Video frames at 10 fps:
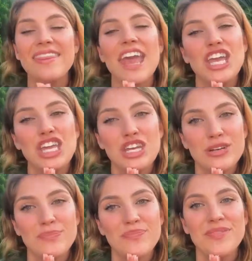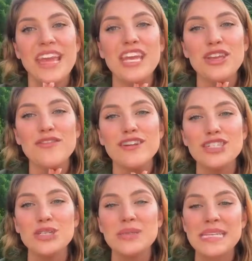Thank you. Thank you for
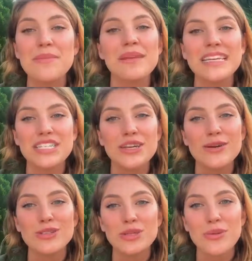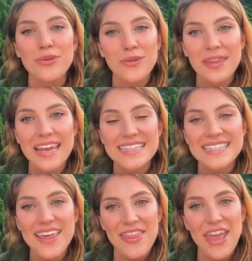choosing me to coach you through this.
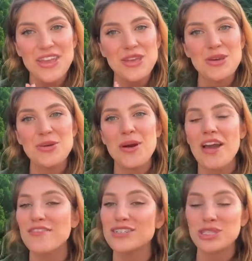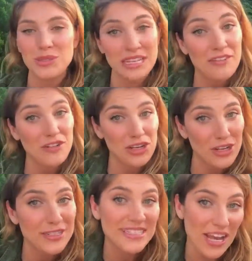Thank you for choosing for
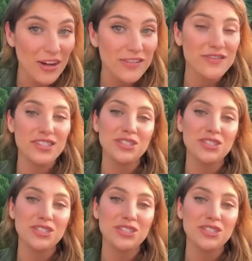yourself to